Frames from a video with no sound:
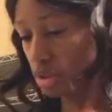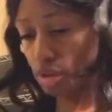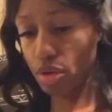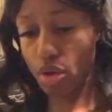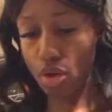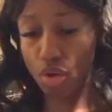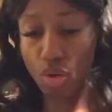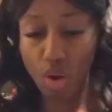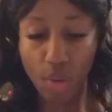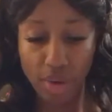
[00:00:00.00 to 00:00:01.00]

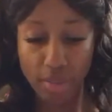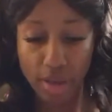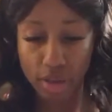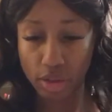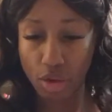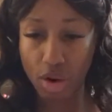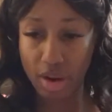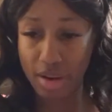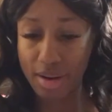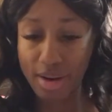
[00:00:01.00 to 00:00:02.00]
so I want to make
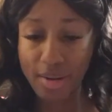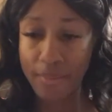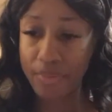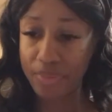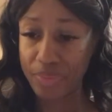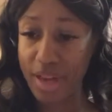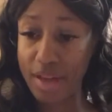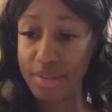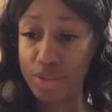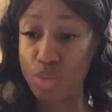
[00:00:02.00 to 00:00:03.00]
sure
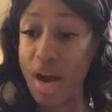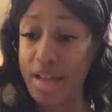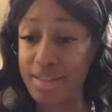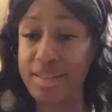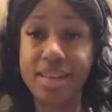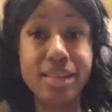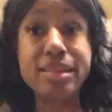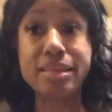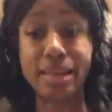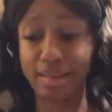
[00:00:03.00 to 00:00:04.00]
that this rises and it
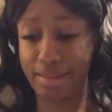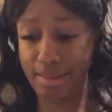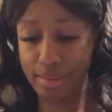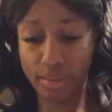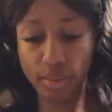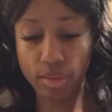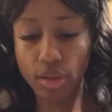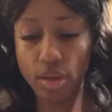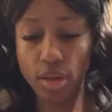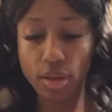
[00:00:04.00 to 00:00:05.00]
sticks
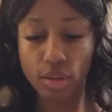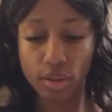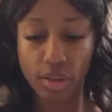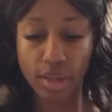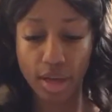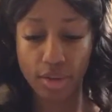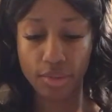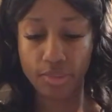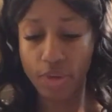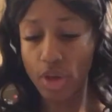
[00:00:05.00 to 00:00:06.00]
together.
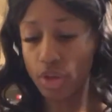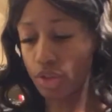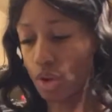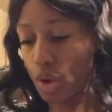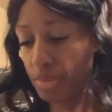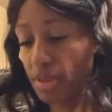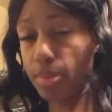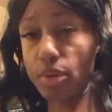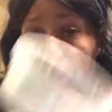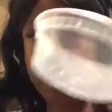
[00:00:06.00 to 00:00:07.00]
So I'm
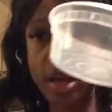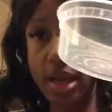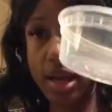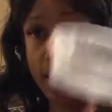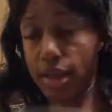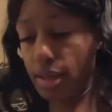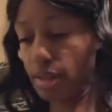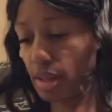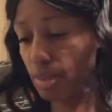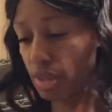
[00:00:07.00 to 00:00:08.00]
separating my egg in a
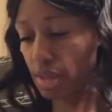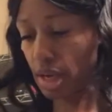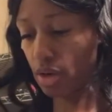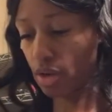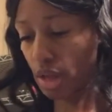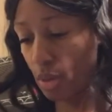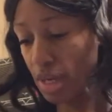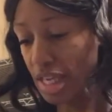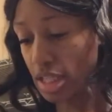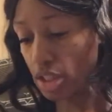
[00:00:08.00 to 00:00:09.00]
separate container because I don't
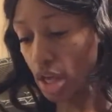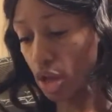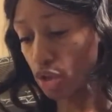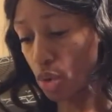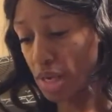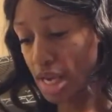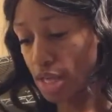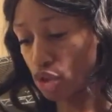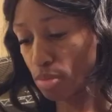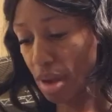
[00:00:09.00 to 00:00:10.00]
want any shells going
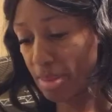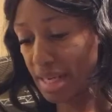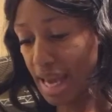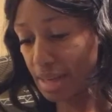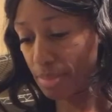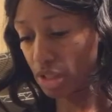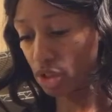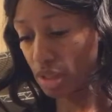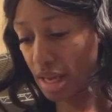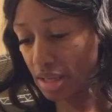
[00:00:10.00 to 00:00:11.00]
into my banana
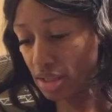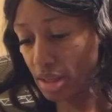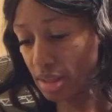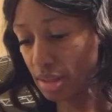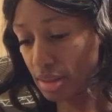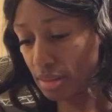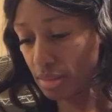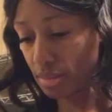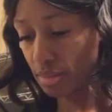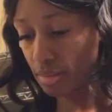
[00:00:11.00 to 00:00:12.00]
mixture that I just
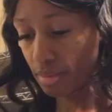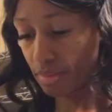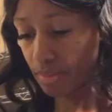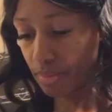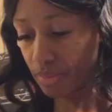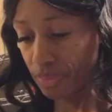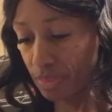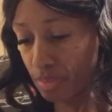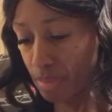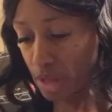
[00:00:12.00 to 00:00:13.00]

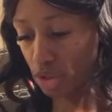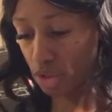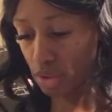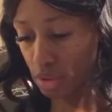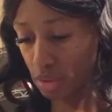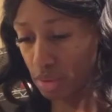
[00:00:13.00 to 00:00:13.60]
measured.